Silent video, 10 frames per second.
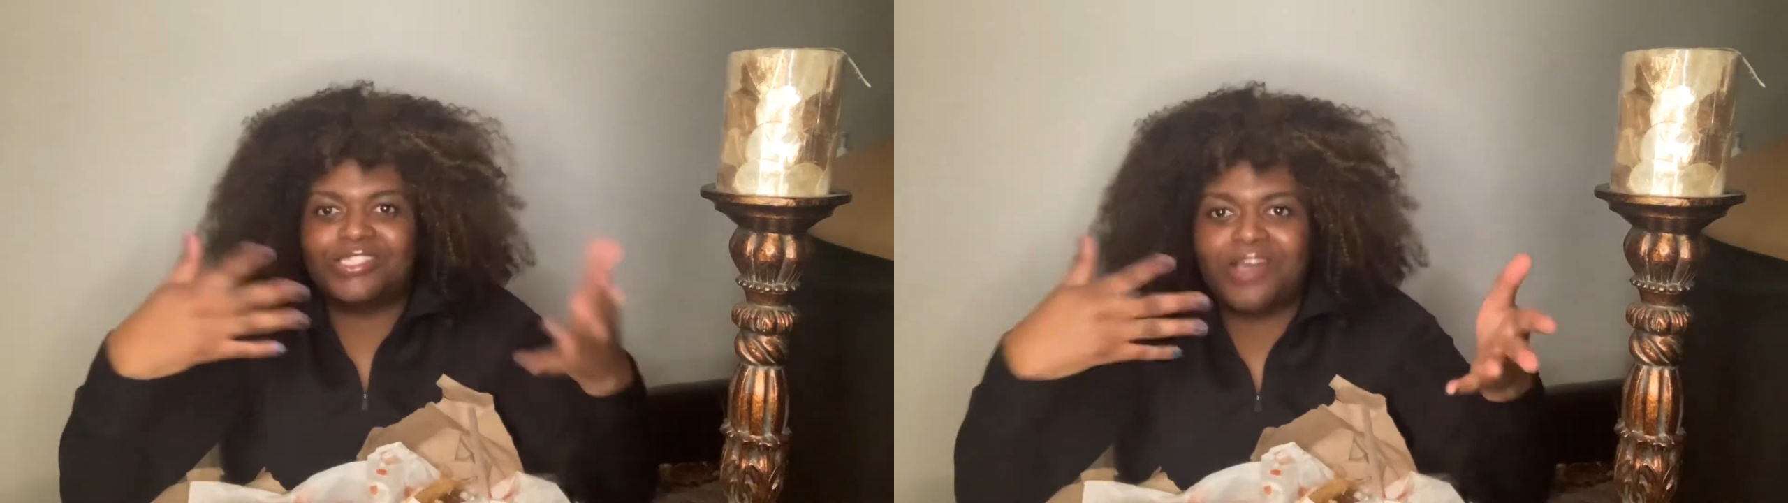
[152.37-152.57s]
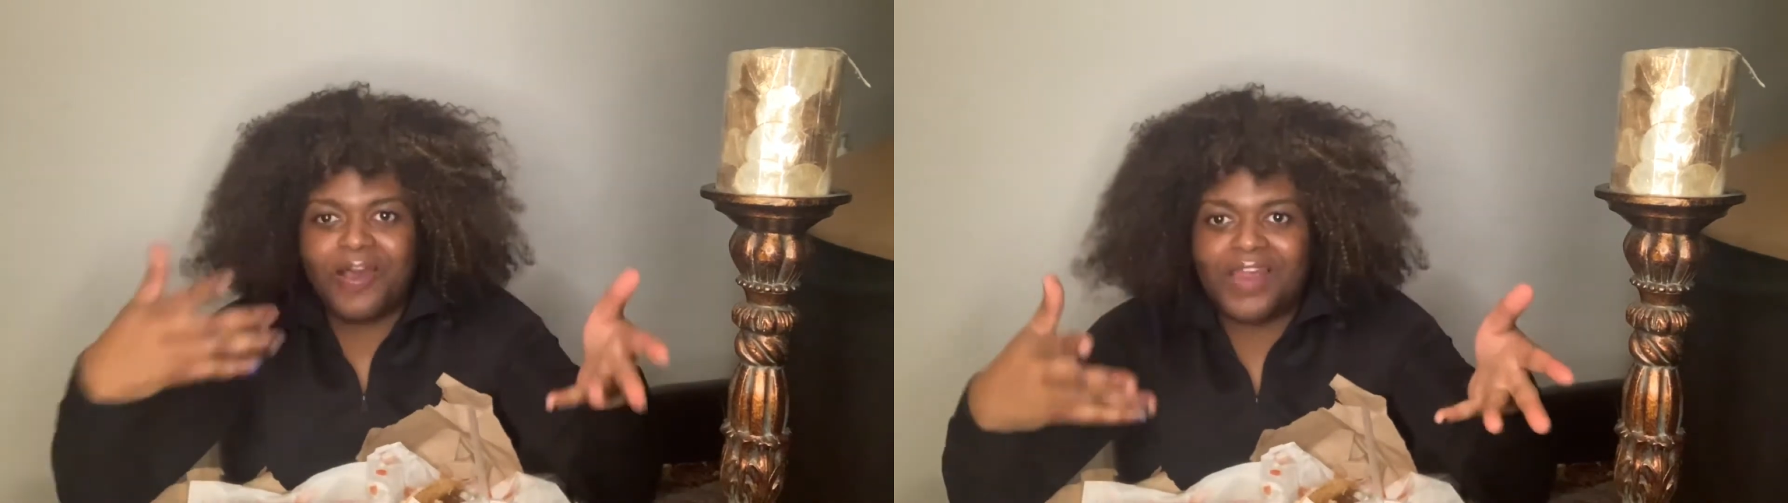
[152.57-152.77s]

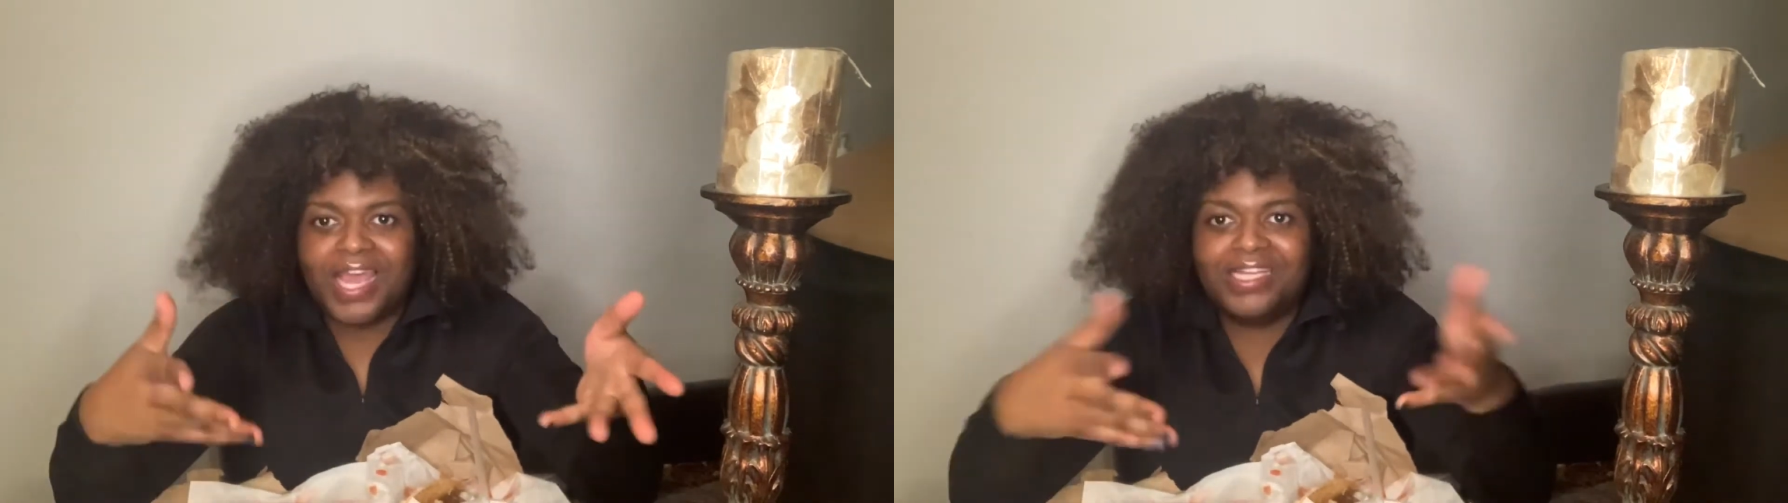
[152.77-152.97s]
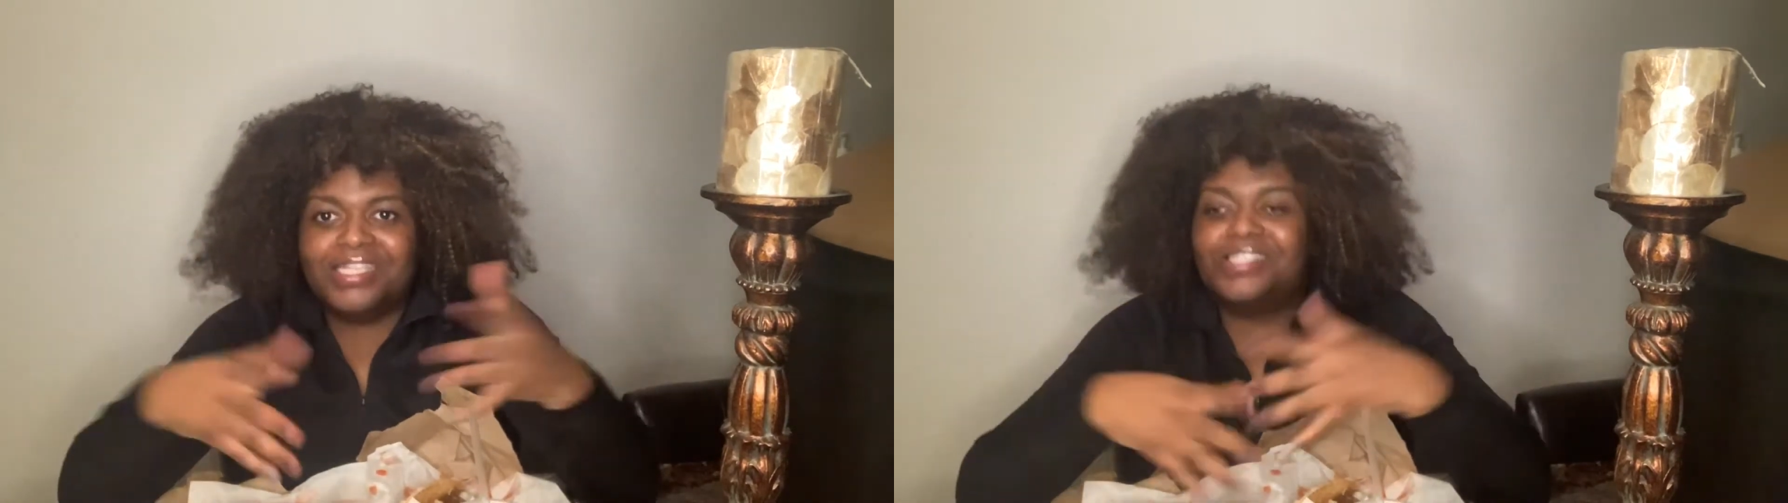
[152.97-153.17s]
talk
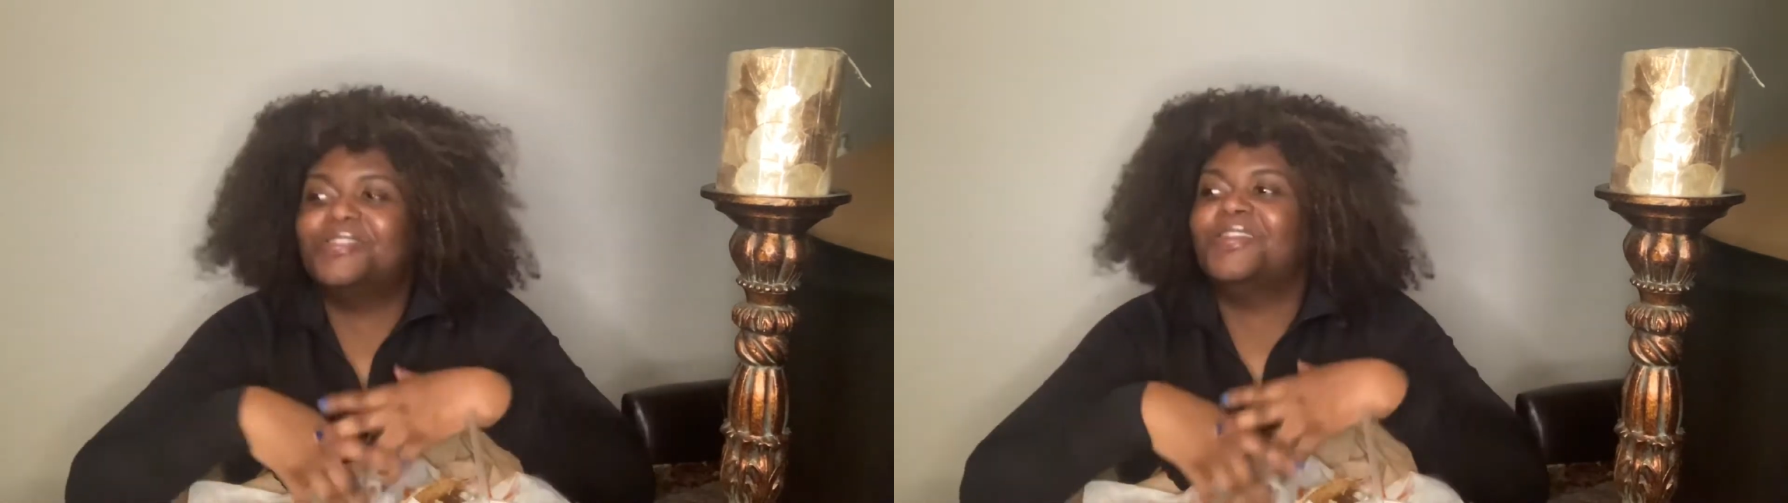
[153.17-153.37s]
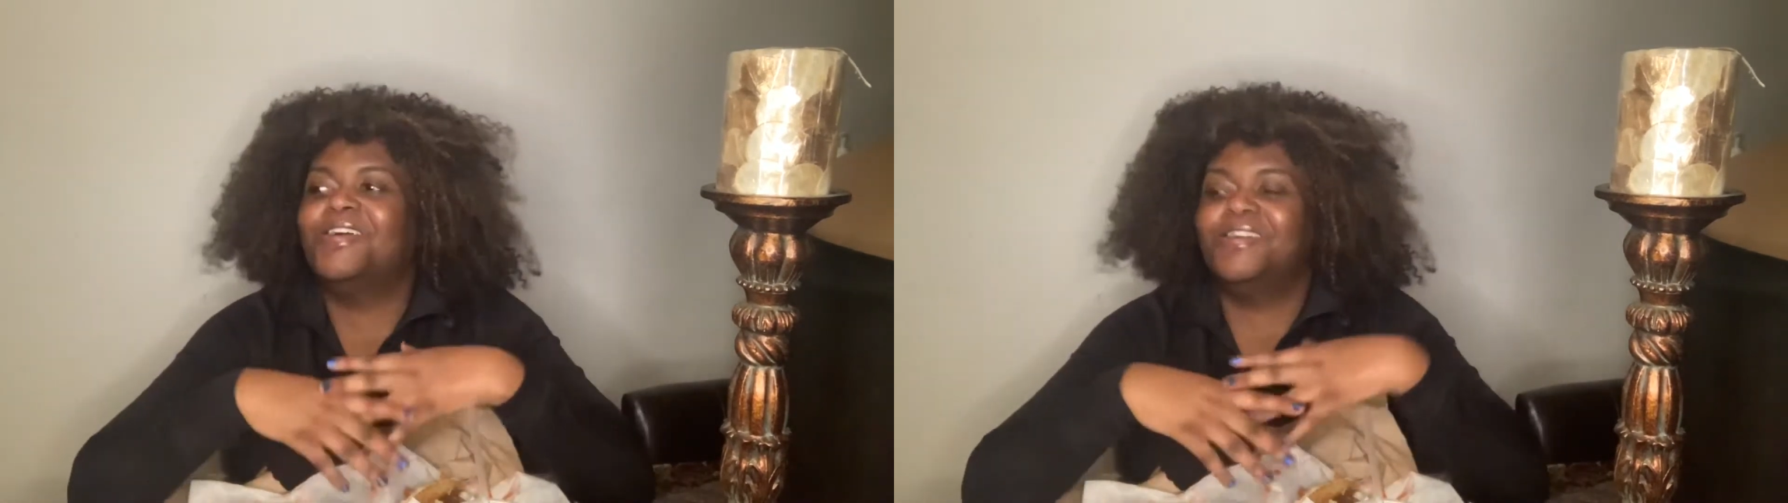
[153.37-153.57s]
like this, you know.